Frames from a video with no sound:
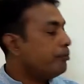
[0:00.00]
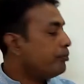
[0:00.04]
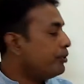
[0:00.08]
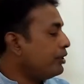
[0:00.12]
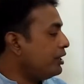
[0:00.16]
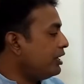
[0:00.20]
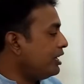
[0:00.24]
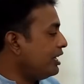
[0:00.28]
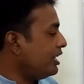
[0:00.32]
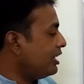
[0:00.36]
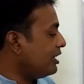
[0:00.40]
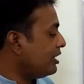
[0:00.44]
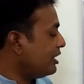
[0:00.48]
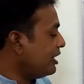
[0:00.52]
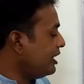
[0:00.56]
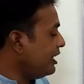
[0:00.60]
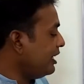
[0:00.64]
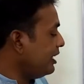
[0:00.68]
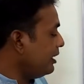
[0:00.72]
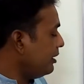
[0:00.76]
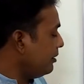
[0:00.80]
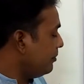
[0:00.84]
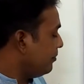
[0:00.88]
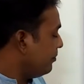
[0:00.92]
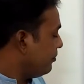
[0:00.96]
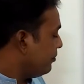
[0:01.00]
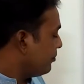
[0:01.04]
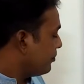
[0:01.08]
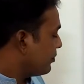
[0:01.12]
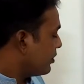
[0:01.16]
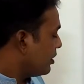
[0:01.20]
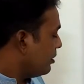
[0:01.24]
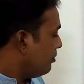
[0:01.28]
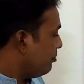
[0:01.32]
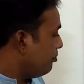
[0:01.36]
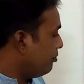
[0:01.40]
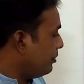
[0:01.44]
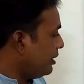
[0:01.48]
Brilliantly
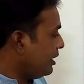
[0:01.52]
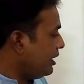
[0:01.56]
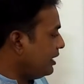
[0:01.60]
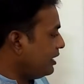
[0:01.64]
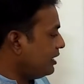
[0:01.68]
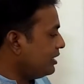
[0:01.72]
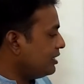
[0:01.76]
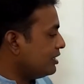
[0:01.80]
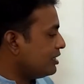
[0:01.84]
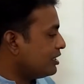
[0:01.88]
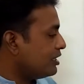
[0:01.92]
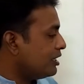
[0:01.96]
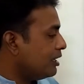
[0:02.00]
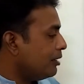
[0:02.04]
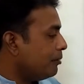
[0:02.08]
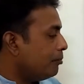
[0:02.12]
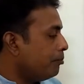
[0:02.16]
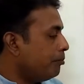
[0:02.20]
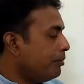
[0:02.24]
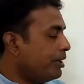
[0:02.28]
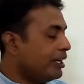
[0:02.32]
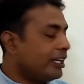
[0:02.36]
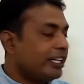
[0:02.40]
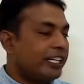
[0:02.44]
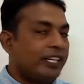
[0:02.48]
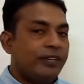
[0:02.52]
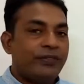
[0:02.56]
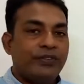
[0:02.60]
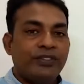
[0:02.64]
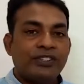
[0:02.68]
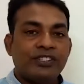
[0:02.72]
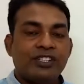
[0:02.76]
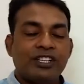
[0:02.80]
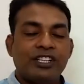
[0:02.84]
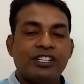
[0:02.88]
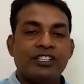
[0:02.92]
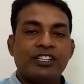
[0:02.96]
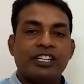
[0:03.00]
means
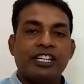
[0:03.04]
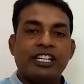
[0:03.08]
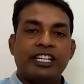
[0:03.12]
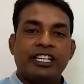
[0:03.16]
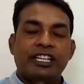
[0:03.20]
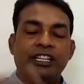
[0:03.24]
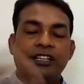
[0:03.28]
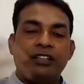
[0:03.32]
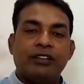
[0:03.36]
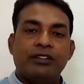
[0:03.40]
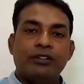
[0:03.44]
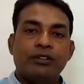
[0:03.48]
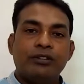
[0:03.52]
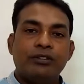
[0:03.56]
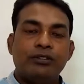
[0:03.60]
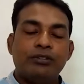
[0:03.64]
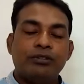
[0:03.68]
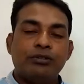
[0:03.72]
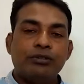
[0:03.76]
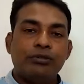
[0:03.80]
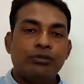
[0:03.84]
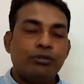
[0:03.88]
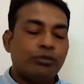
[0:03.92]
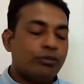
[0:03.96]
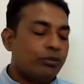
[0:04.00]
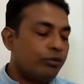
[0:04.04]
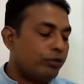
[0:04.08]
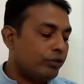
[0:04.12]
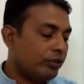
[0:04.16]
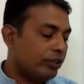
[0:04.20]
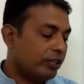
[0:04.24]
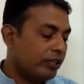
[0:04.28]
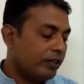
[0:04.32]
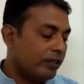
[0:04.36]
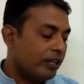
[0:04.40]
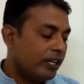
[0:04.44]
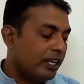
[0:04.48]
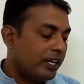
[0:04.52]
magnificently, too
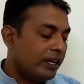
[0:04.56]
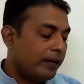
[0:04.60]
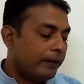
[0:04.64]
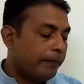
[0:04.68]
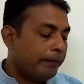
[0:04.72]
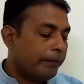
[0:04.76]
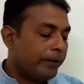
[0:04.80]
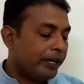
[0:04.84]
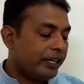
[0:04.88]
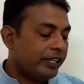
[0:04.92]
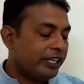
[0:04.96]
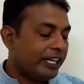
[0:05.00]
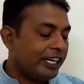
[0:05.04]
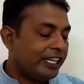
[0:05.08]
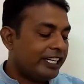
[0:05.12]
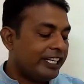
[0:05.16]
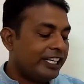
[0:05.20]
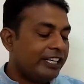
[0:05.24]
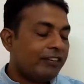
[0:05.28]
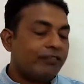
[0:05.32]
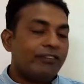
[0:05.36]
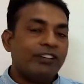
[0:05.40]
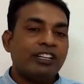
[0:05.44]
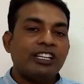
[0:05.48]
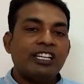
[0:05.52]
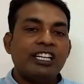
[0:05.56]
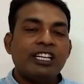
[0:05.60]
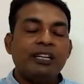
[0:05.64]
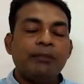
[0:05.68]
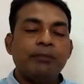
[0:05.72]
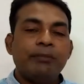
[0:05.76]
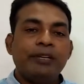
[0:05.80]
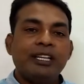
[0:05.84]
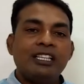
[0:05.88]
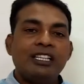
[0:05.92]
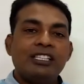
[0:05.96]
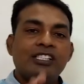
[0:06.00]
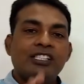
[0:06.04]
good, but adequately
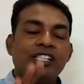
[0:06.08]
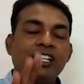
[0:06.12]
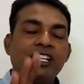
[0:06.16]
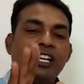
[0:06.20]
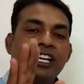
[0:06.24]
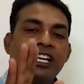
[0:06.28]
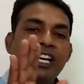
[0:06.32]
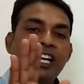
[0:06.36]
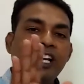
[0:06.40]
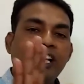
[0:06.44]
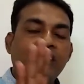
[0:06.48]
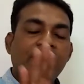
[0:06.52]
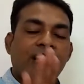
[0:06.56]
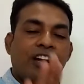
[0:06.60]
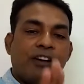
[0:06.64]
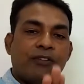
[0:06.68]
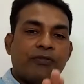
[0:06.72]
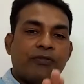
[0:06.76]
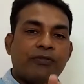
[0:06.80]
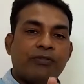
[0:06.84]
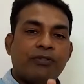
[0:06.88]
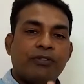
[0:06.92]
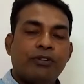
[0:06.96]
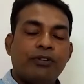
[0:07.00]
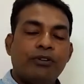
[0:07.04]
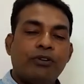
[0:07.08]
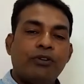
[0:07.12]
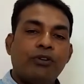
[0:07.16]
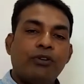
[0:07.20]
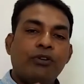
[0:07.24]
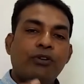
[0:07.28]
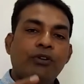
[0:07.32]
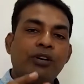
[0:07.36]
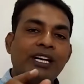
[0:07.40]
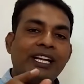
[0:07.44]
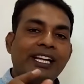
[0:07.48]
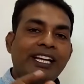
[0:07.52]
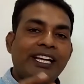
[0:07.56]
means enough,
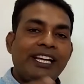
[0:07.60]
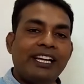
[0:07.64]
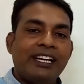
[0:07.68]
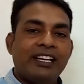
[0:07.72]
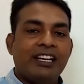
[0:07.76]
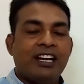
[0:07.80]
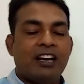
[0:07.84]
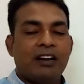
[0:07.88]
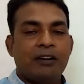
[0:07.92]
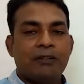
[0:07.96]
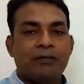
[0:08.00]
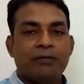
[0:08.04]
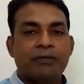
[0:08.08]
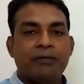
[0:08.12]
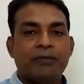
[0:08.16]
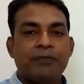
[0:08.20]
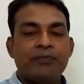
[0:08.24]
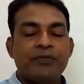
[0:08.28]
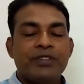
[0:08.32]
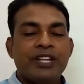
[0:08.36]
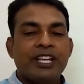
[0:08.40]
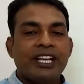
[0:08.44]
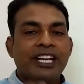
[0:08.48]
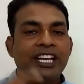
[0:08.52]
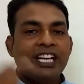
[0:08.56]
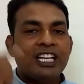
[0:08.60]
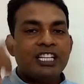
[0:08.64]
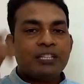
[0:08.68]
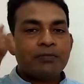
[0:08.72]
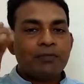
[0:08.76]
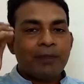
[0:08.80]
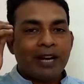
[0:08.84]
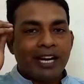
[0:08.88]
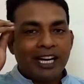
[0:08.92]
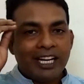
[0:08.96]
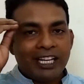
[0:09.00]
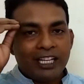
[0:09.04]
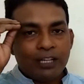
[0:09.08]
only enough. His
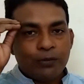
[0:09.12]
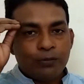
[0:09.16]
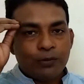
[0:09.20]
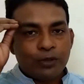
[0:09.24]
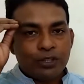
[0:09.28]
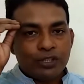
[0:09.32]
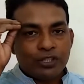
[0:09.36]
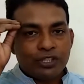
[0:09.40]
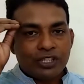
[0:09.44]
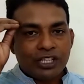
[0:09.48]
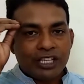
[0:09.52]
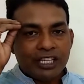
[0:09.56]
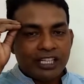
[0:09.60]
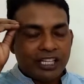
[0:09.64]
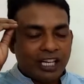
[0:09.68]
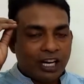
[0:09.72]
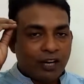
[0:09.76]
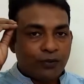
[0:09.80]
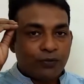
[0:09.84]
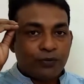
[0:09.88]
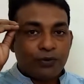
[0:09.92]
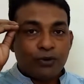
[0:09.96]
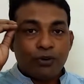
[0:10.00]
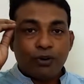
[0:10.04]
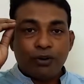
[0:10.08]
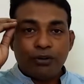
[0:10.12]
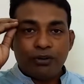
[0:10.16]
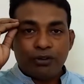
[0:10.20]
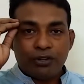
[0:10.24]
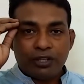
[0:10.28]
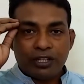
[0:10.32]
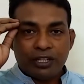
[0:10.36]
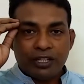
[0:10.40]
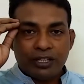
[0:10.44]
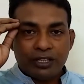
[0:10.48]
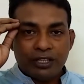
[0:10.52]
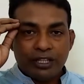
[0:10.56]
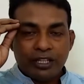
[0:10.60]
mind was enough
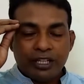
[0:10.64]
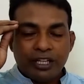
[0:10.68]
good